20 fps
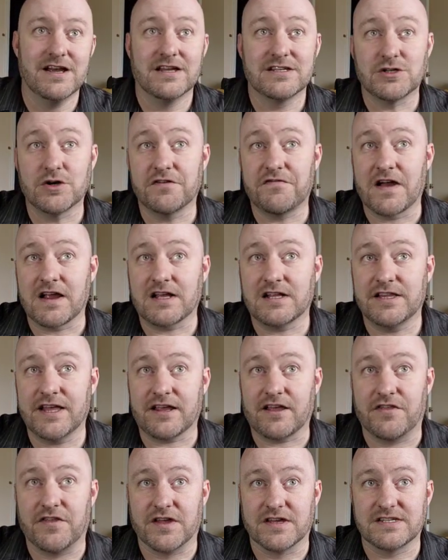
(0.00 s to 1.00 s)
So if I
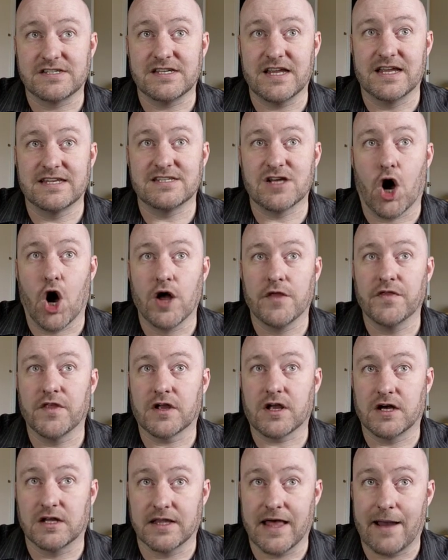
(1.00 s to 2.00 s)
click this, it's on
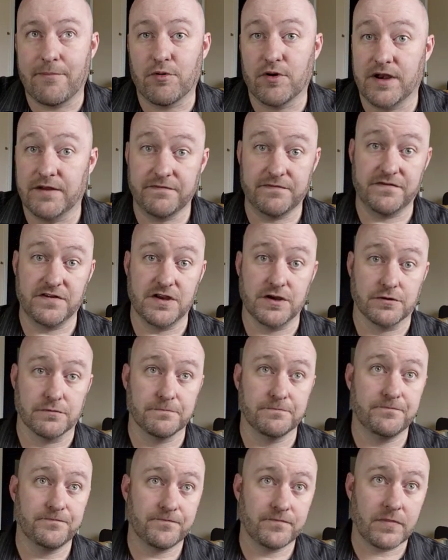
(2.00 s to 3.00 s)
the collaborative view.